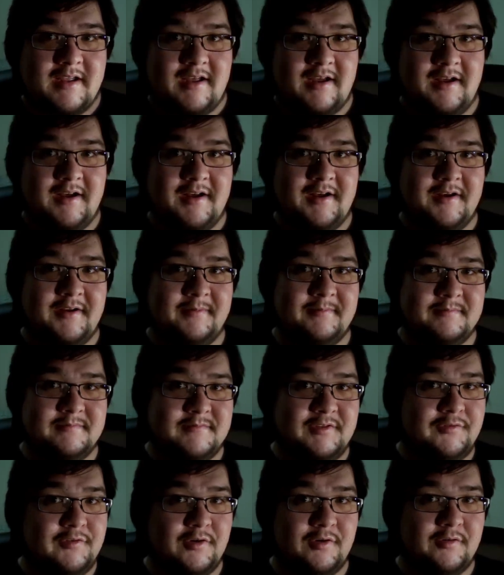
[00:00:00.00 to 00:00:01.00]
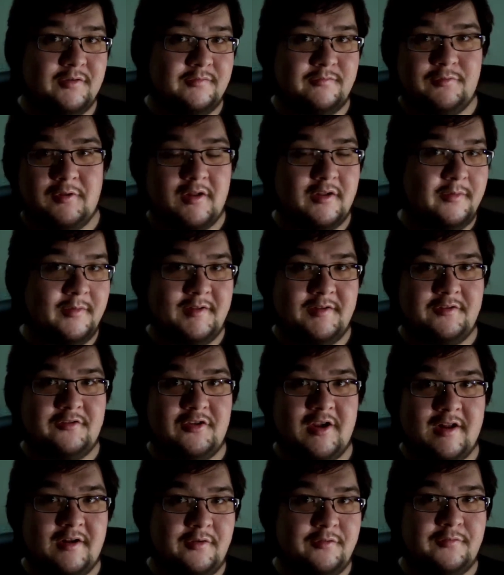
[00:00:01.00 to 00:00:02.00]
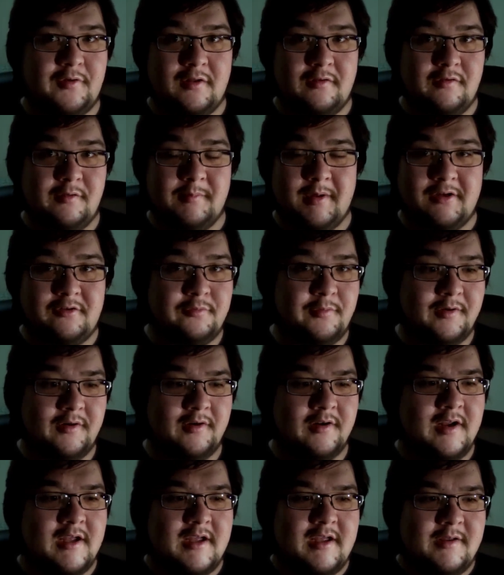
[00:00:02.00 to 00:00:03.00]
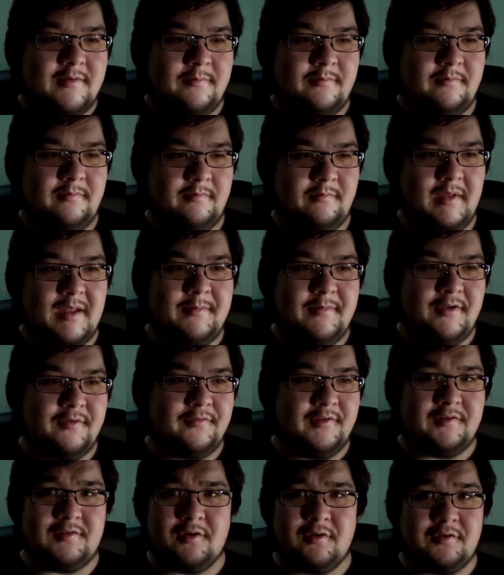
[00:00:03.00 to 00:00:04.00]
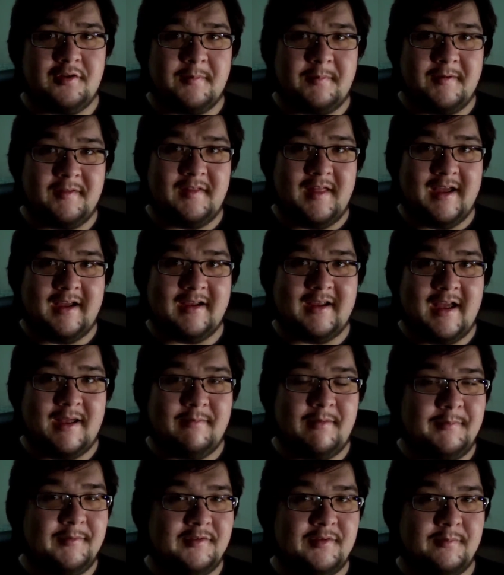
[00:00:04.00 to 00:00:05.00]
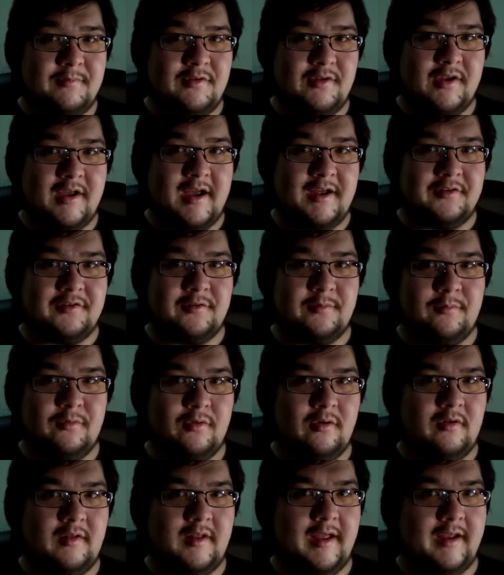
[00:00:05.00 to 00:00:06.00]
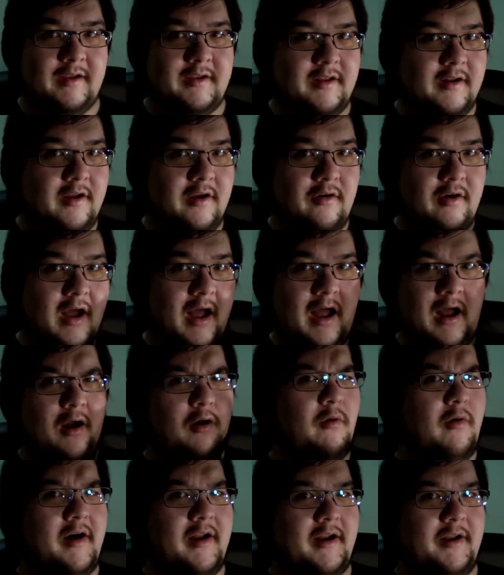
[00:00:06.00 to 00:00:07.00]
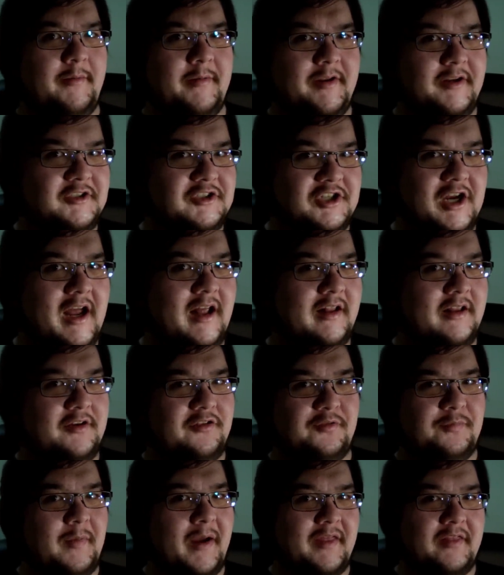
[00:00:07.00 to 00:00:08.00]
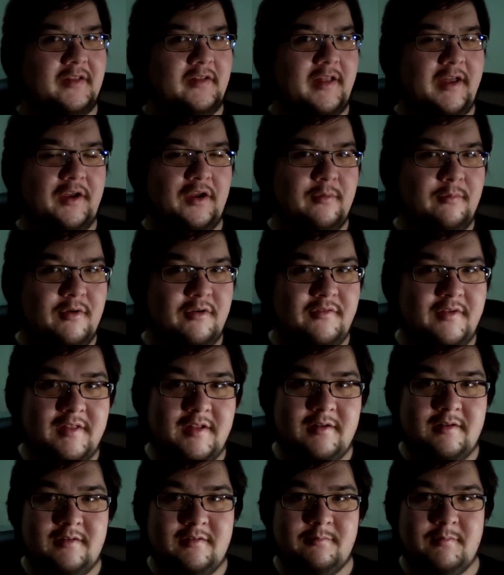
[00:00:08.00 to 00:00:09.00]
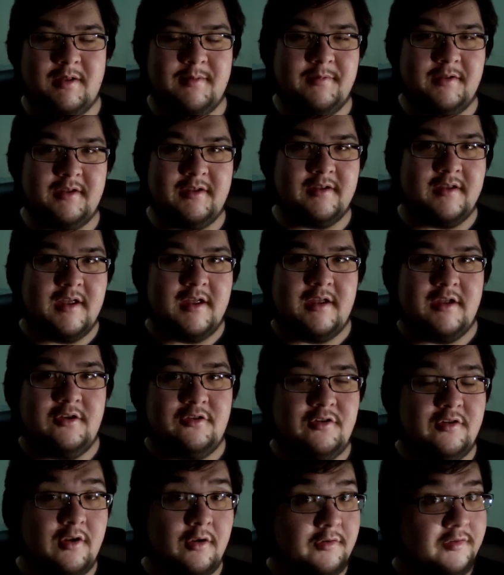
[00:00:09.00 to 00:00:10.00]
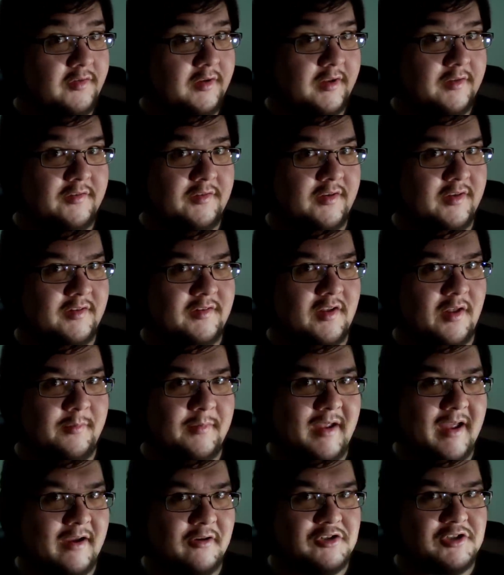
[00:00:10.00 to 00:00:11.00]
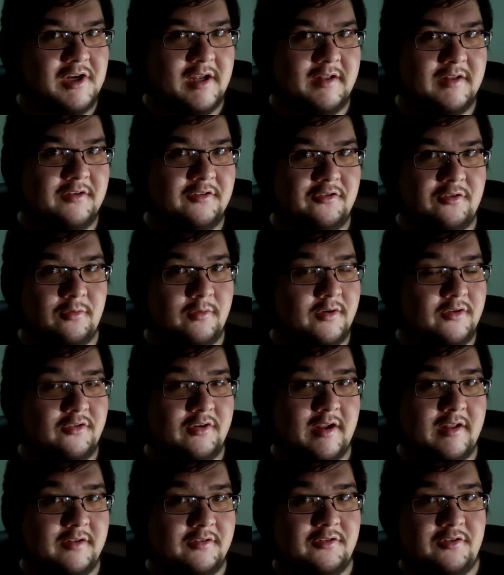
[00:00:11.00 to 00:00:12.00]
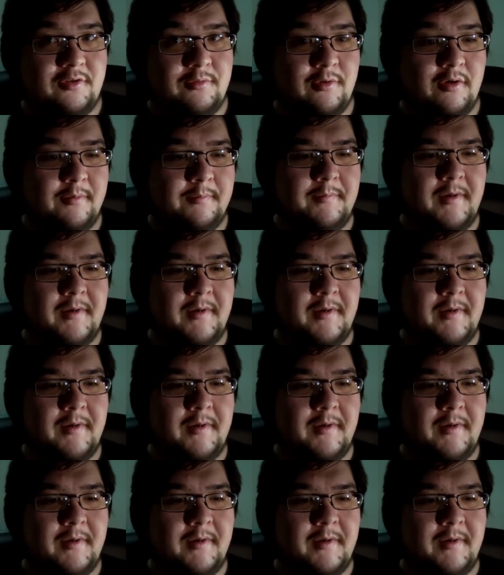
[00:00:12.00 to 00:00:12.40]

Um, if you're following this channel, following my Twitter, maybe if this goes up on that guy, maybe some of you guys are more like, you know, I want to be challenged by the LEGO Movie, then maybe you should go see it so you can tell me how challenged or unchallenged you were.